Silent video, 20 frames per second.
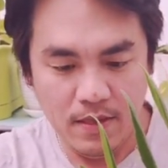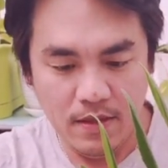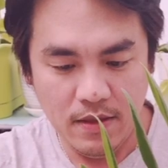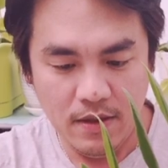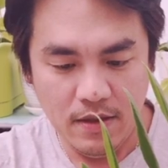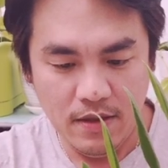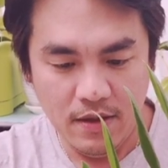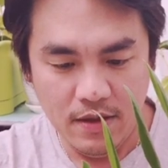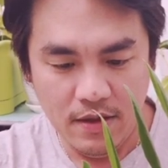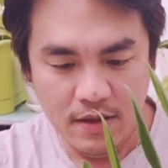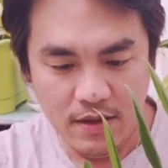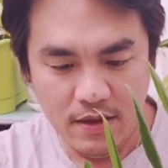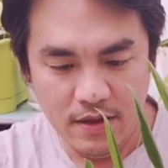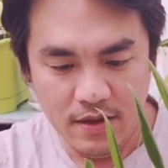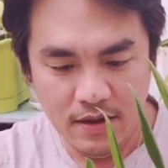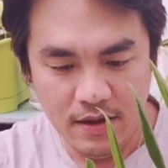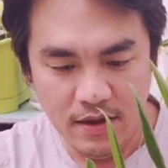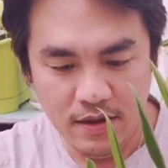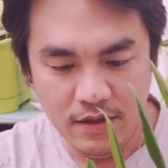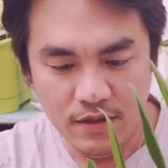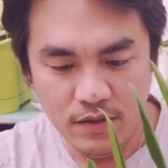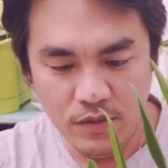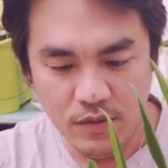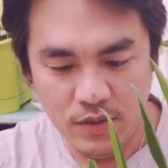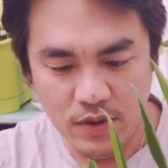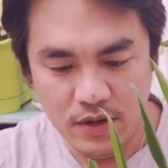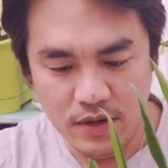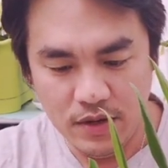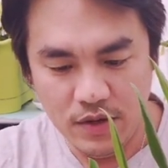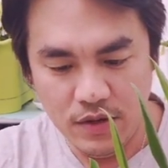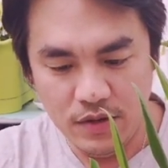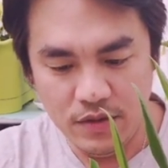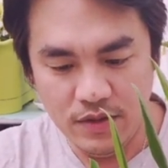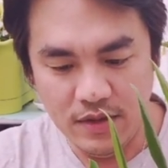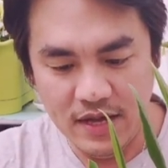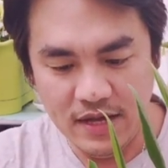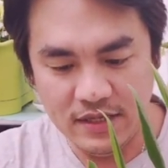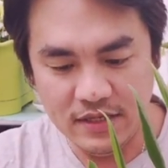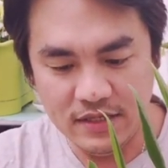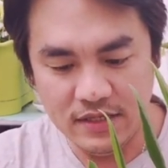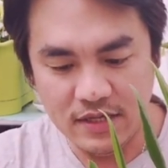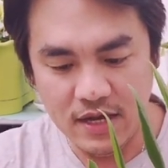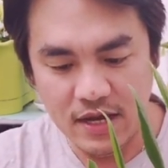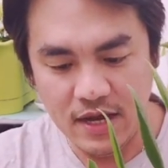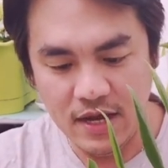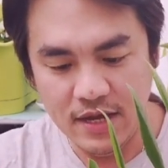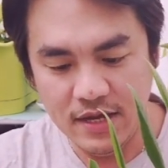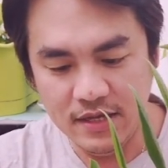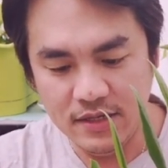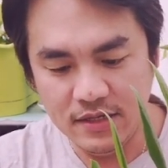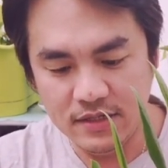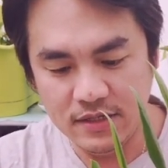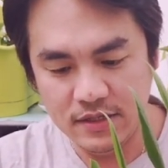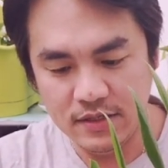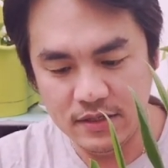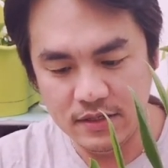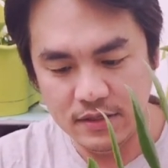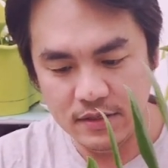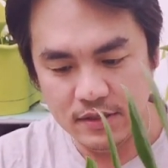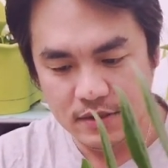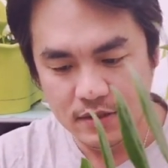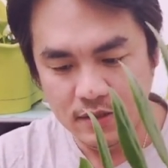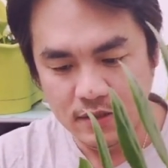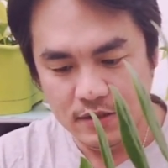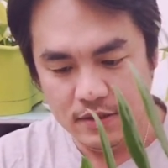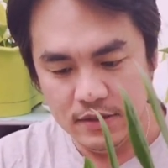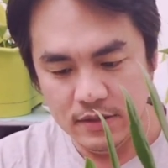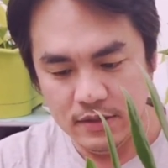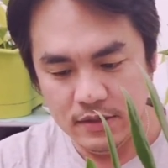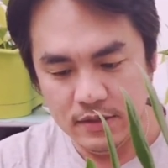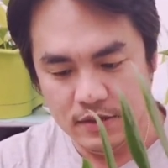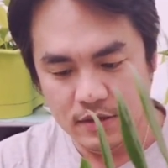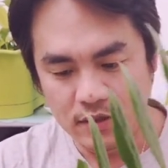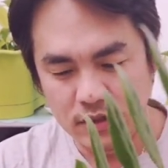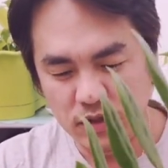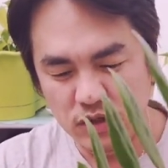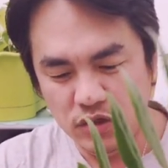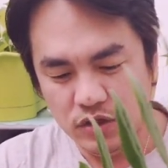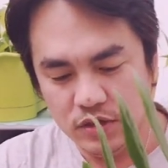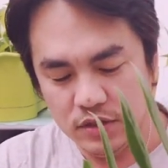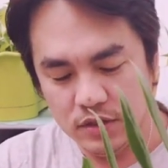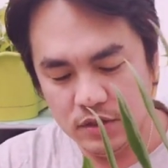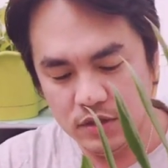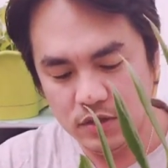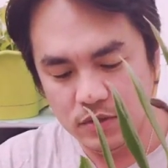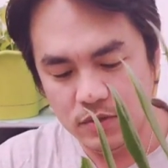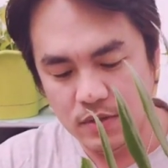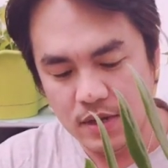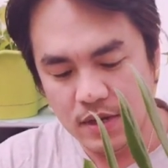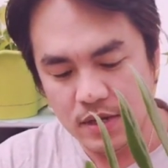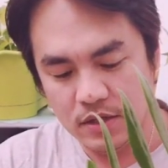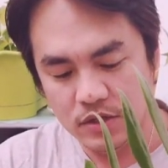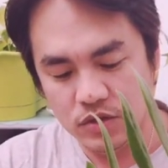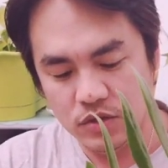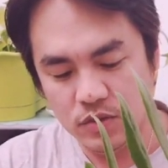another one on that side, just to actually